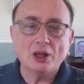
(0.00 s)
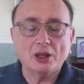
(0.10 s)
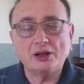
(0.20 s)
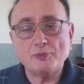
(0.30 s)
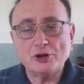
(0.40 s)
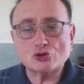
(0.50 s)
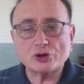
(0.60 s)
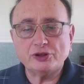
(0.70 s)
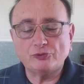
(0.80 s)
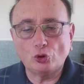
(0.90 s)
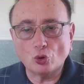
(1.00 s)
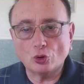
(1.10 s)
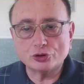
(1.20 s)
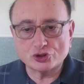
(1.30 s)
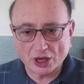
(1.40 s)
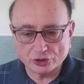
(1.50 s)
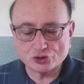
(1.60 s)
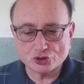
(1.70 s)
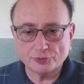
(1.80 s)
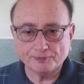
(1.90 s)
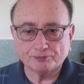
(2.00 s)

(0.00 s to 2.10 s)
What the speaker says: an administrative law judge